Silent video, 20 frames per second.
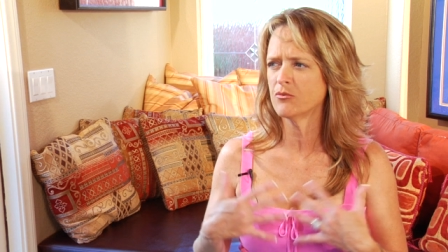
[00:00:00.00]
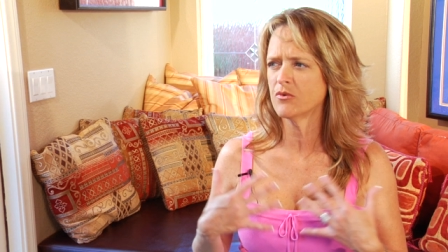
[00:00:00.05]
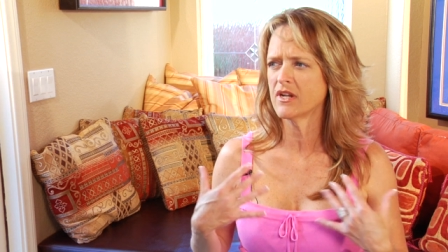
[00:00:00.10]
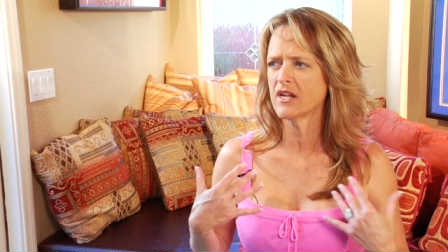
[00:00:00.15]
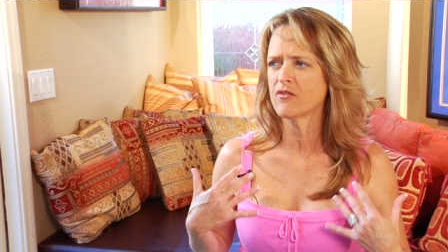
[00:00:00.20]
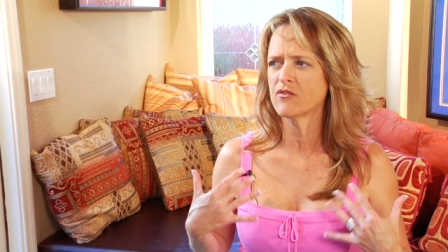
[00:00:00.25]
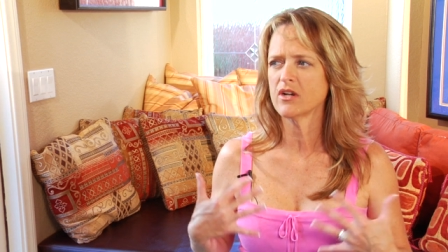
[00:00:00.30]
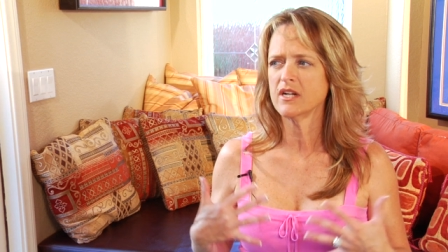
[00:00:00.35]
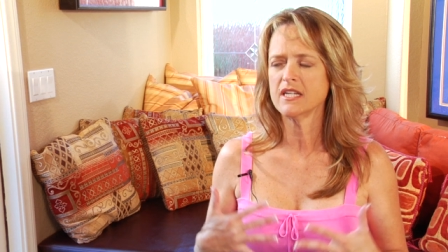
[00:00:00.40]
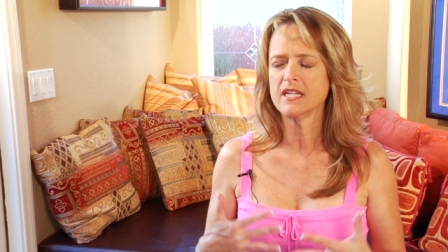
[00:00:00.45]

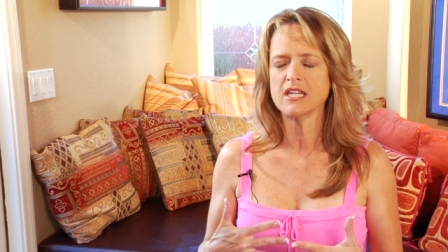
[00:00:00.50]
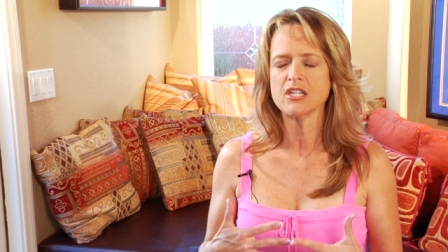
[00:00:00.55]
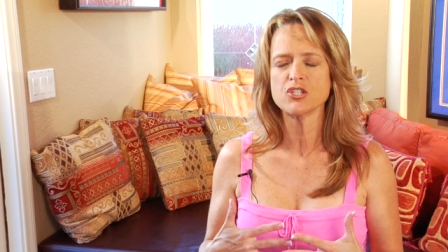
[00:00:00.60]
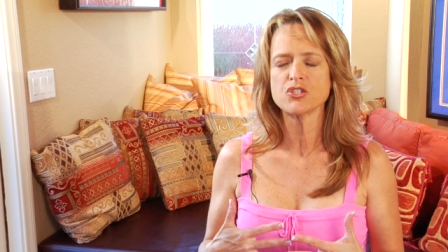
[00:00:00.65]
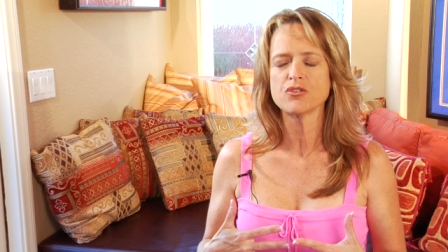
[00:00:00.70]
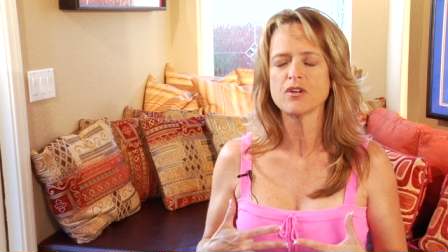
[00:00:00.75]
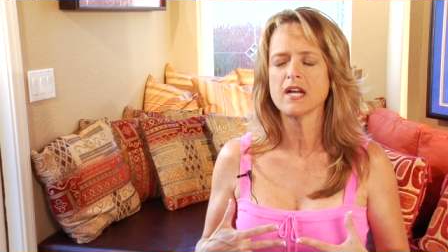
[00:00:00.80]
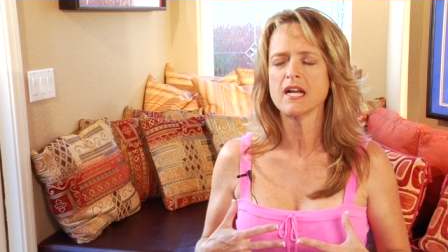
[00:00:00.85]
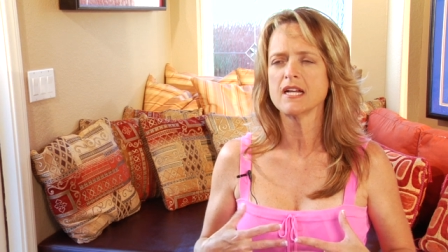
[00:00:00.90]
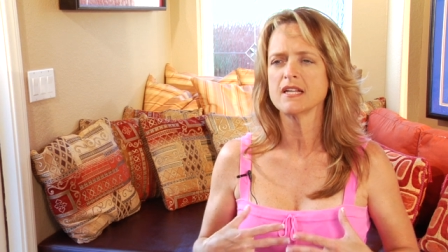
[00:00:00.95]
whenever I'd get
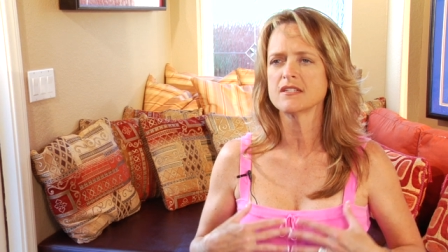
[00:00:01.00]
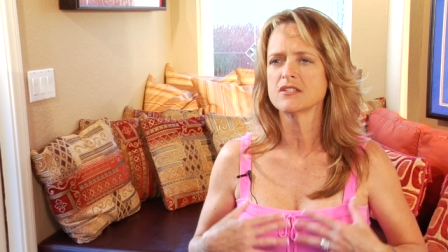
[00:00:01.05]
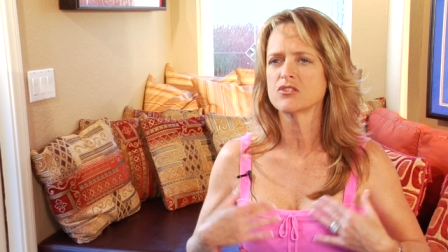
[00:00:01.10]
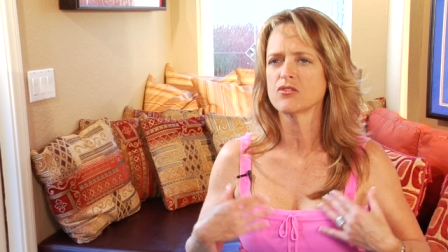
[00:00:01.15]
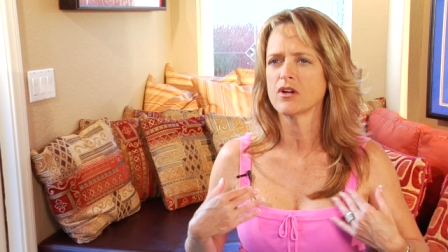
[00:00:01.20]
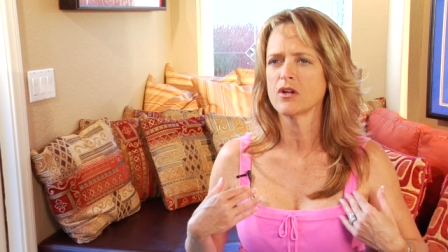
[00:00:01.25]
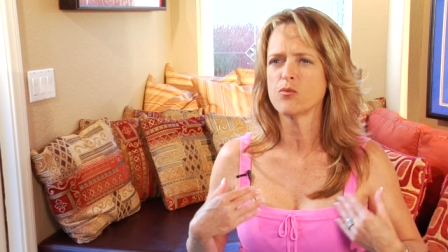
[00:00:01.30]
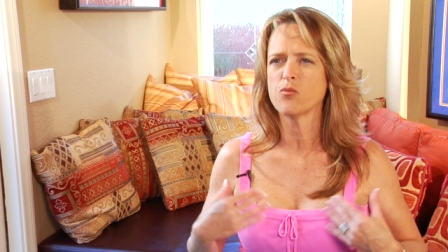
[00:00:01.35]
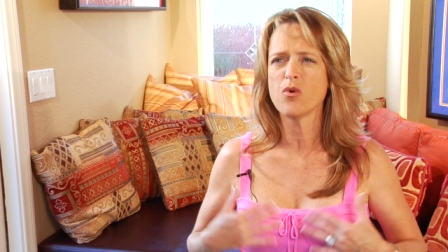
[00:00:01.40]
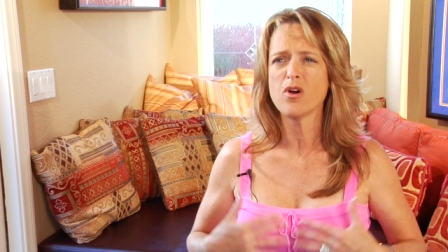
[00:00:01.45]
dressed or
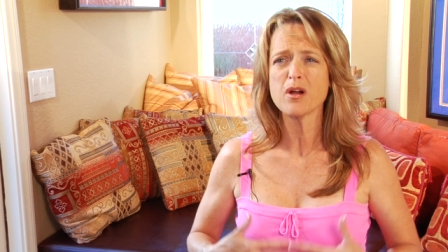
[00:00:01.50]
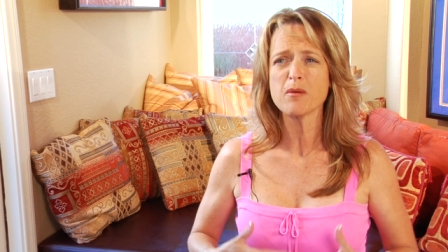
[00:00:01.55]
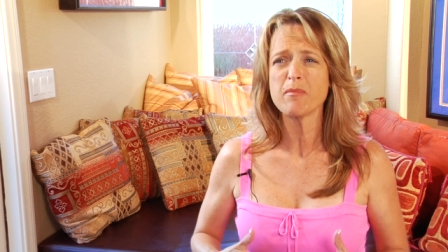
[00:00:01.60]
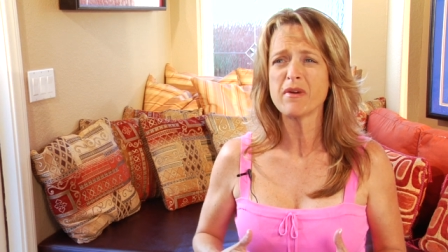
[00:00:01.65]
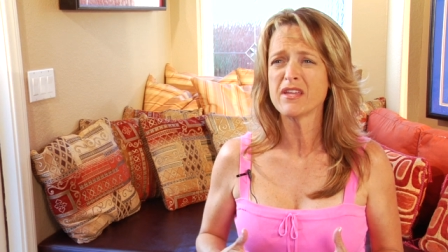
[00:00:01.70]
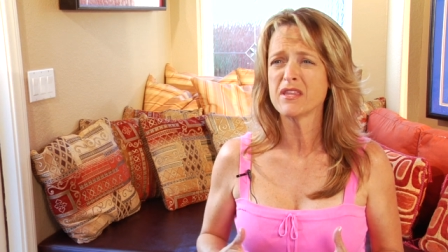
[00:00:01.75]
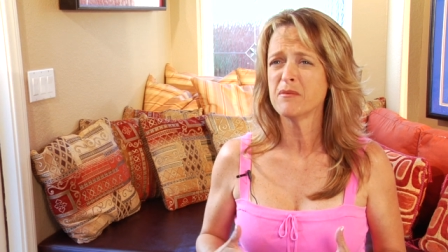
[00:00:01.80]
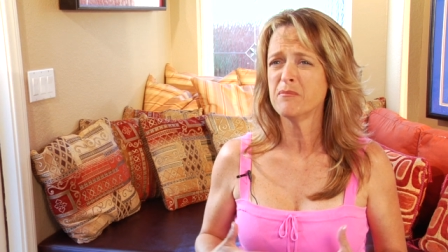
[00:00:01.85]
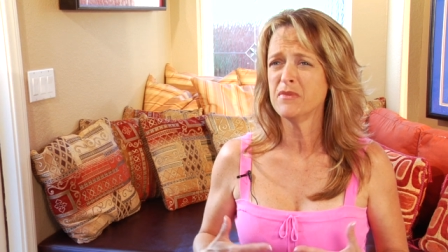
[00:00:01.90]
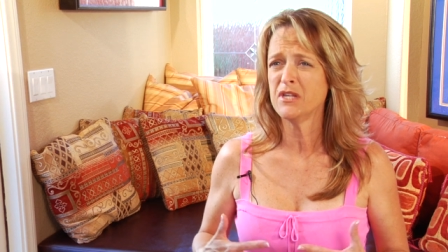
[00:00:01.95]
I'd walk
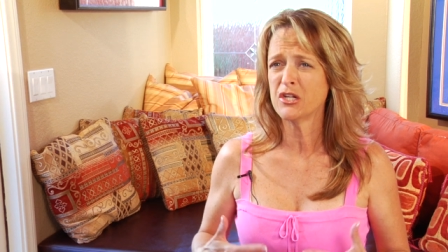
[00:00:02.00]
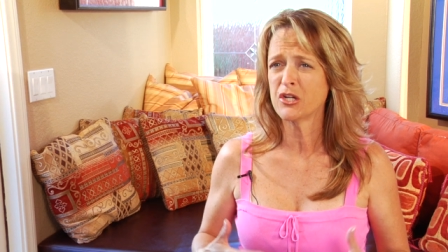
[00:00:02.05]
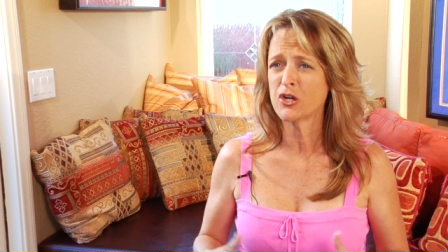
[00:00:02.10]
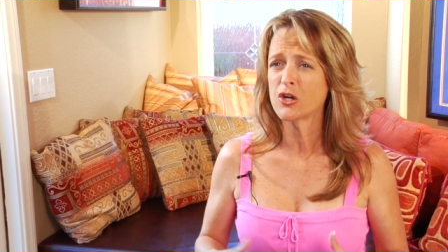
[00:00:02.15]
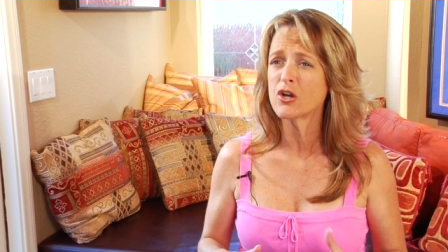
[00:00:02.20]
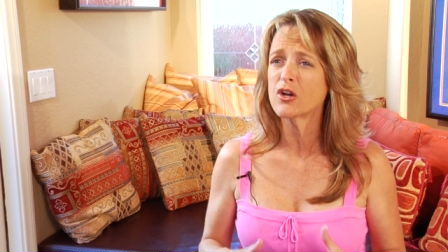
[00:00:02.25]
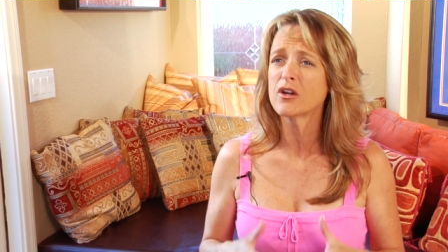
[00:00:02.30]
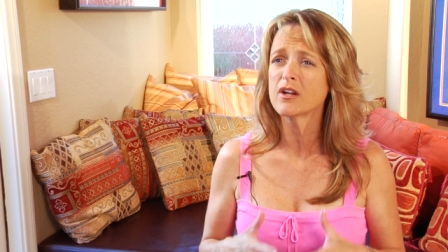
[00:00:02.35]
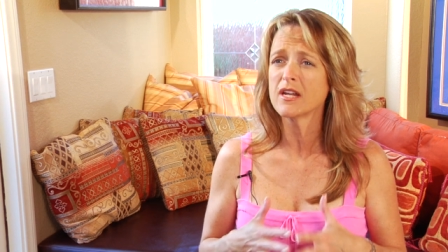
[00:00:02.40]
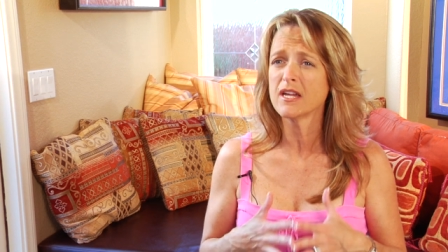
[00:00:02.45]
by the
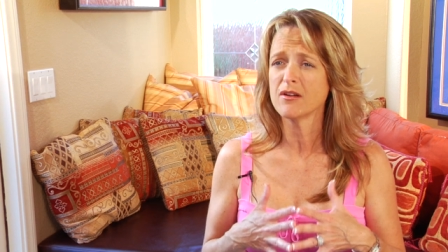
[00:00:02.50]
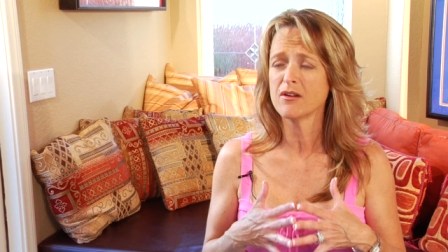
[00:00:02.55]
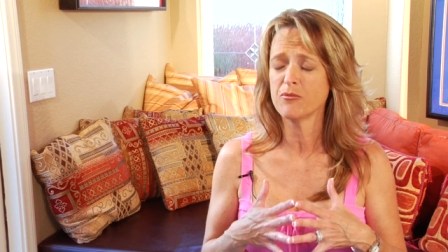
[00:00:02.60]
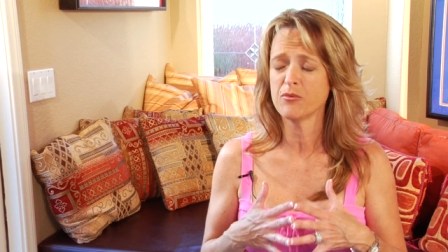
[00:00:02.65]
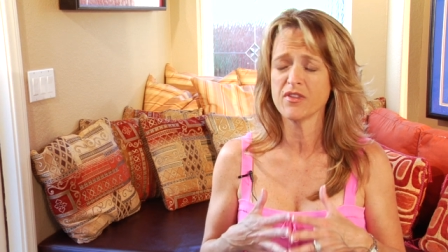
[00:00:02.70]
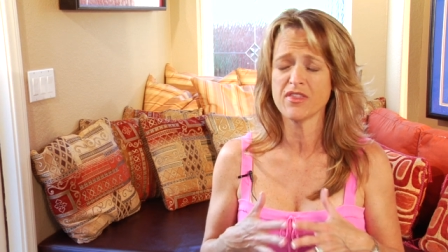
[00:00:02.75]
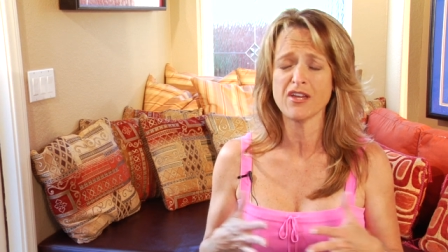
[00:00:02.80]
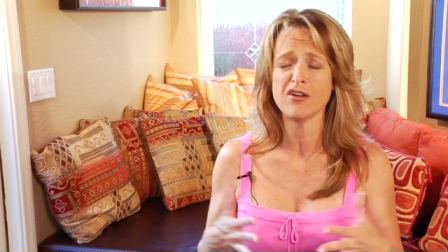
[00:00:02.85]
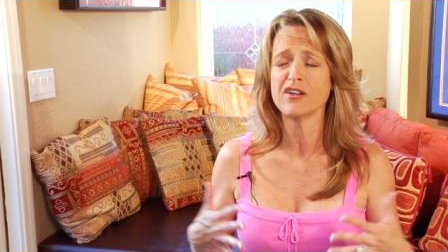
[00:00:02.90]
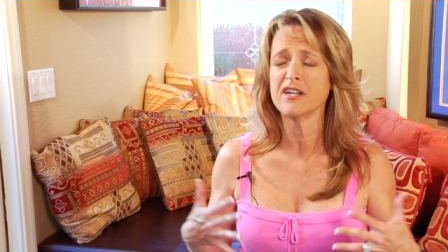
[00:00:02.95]
mirror
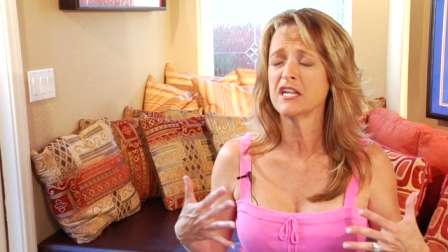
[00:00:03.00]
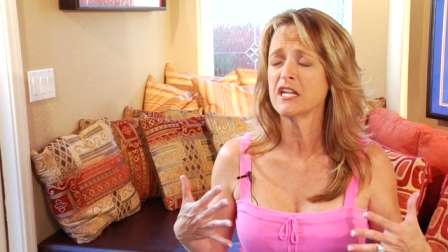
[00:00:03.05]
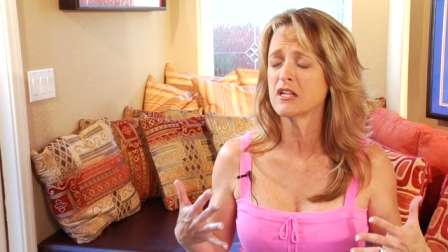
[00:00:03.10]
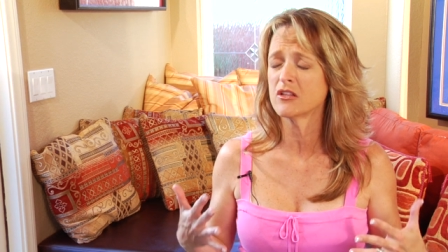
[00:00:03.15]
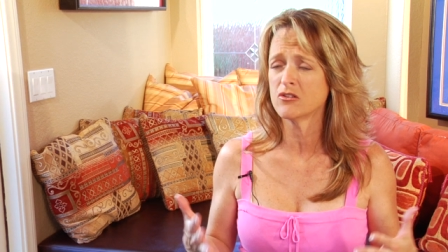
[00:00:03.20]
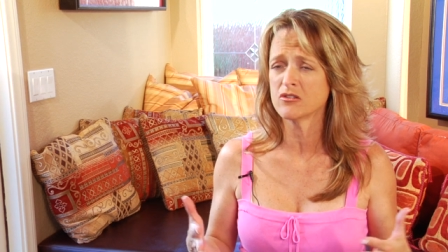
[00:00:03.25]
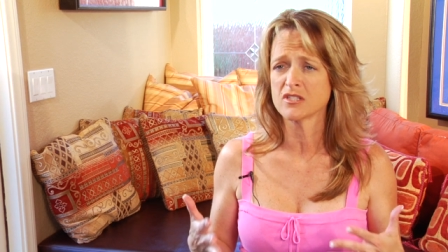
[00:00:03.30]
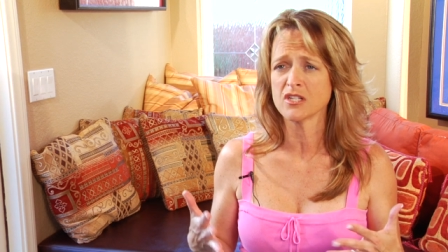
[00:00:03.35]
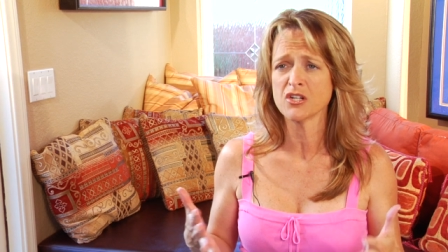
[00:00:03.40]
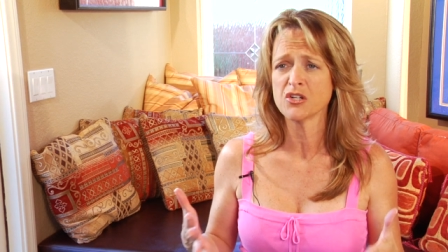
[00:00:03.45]
without any
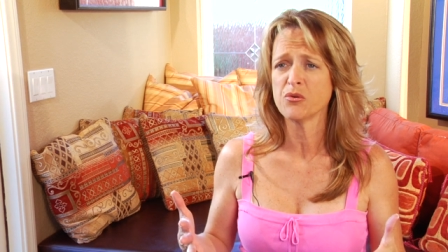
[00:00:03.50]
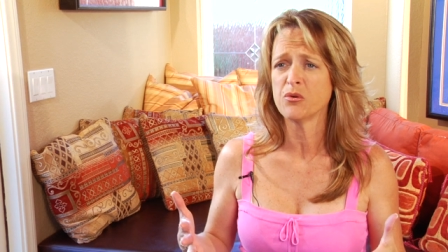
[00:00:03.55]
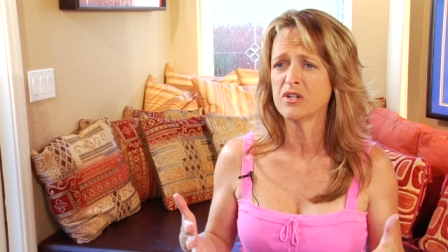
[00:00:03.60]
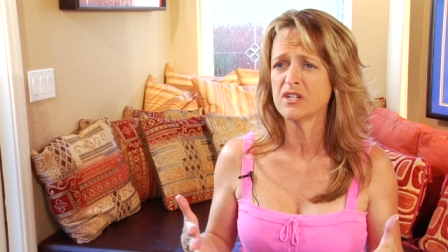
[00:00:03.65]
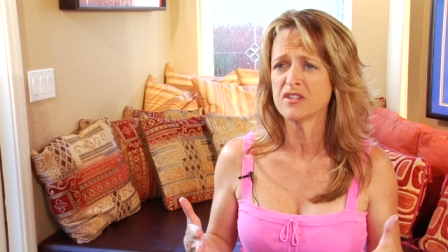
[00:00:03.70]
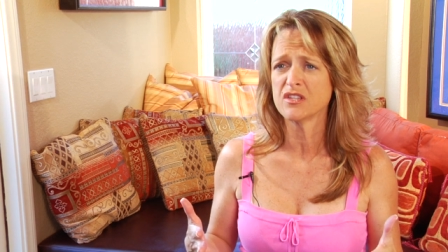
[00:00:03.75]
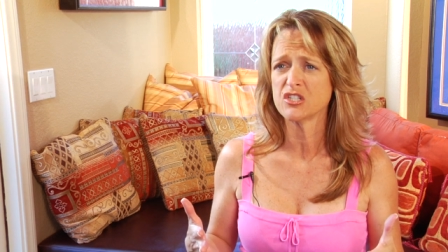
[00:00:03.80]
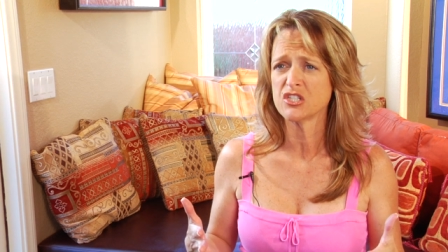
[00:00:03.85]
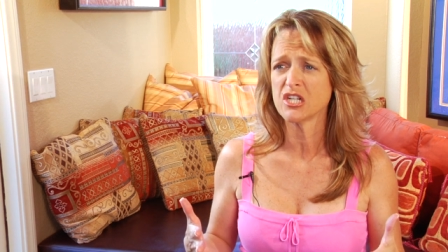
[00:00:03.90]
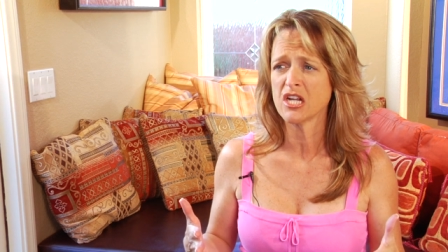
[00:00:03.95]
clothes on going
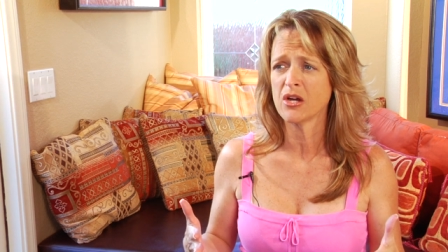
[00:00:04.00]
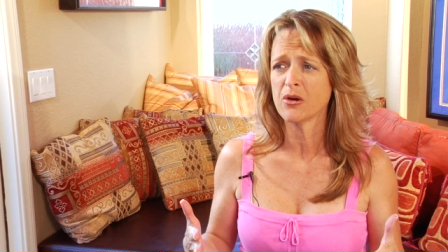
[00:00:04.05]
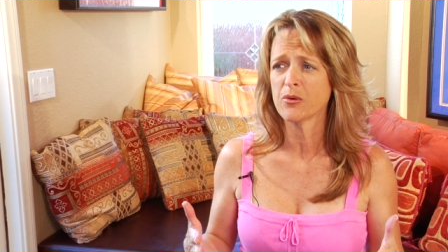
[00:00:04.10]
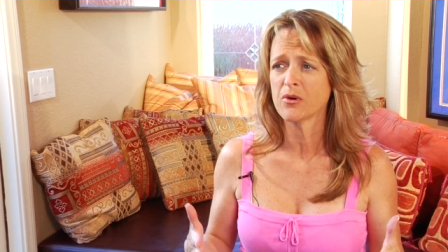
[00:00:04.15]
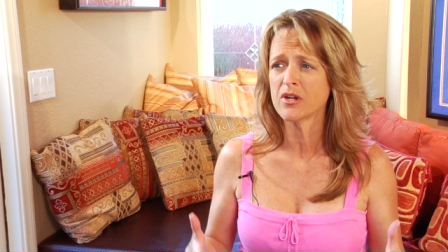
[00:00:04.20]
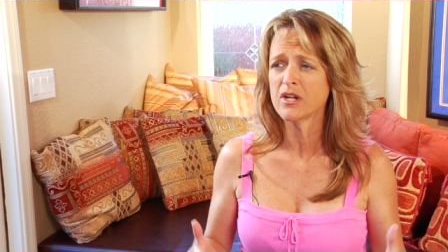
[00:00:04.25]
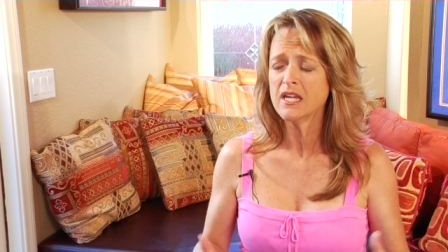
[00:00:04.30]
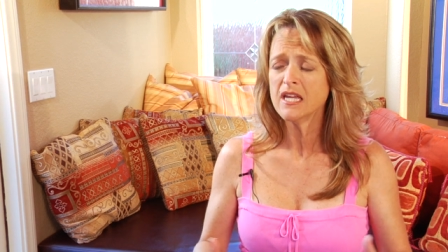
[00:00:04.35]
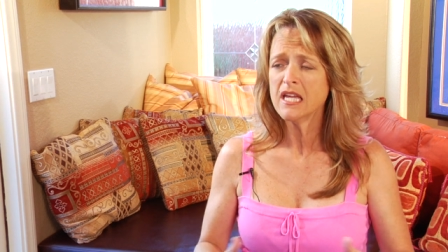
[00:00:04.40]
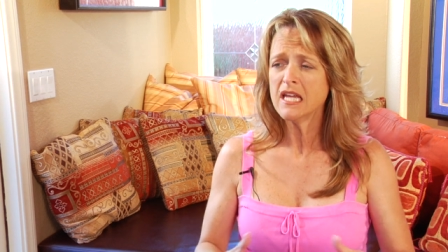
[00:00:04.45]
to the
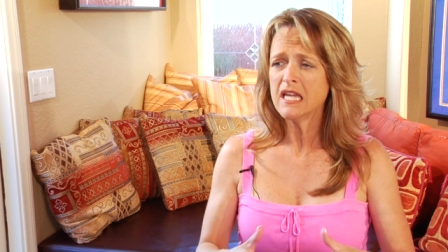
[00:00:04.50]
shower,